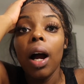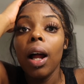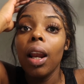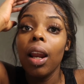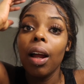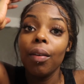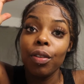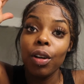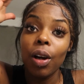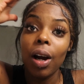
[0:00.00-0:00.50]

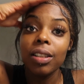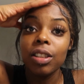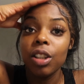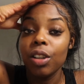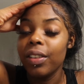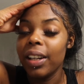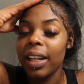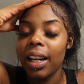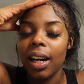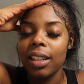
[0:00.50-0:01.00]
Love you guys.
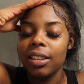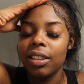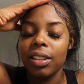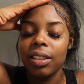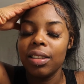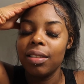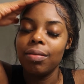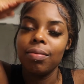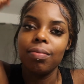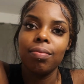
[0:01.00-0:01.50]
Sorry, I
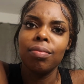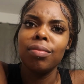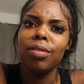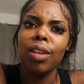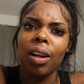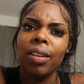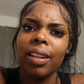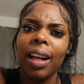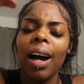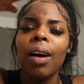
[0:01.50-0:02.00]
just
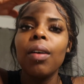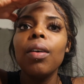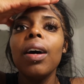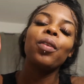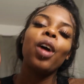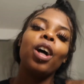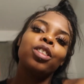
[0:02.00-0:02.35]
zoned out.